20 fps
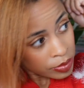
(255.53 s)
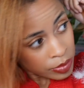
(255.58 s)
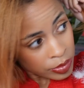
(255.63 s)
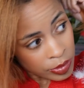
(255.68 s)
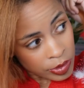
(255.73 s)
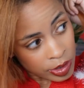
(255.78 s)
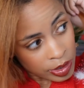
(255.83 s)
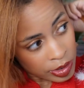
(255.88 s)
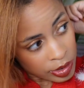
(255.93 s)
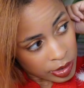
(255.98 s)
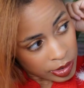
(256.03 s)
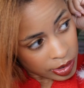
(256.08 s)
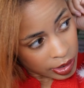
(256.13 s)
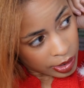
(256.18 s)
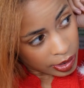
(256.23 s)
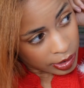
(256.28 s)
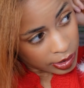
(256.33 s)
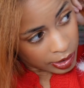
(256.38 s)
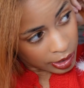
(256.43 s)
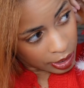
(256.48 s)
Then
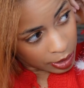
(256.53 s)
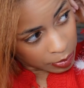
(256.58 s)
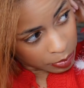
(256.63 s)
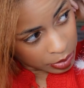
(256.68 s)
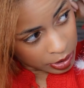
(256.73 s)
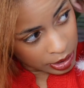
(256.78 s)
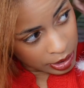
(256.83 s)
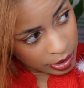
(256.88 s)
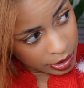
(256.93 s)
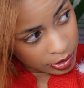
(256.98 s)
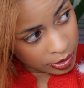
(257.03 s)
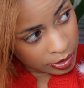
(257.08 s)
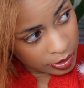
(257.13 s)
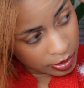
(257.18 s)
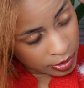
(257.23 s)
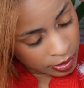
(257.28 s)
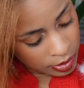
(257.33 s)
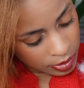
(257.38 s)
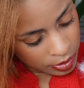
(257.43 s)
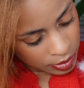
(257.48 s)
take that
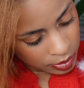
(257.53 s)
piece.